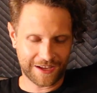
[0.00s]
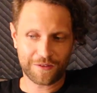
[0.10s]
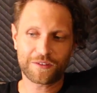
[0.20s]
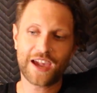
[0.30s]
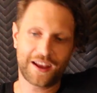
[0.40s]

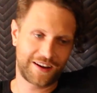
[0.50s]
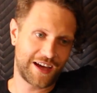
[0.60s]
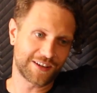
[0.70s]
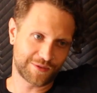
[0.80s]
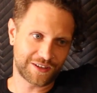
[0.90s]
Like
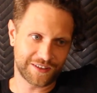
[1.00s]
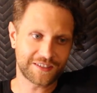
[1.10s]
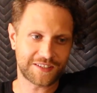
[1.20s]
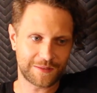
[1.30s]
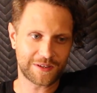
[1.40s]
Canada has one called
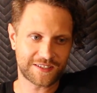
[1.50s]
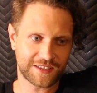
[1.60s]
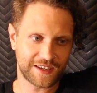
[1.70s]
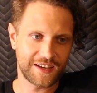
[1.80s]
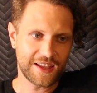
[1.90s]
the
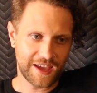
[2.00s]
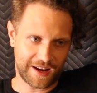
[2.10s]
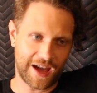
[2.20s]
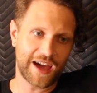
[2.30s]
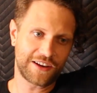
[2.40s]
CBC,
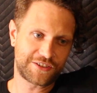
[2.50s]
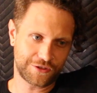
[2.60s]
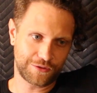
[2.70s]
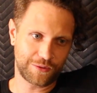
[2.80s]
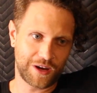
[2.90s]
and I had
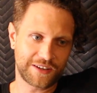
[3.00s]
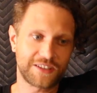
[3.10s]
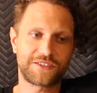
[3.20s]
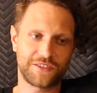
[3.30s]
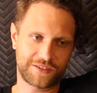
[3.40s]
2
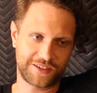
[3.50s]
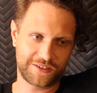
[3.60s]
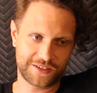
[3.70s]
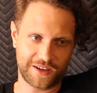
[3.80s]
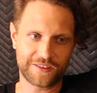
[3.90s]
digital
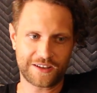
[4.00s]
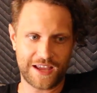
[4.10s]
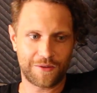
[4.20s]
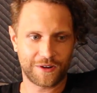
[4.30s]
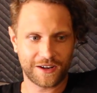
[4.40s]
series on that
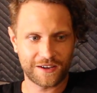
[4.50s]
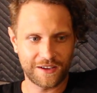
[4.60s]
network.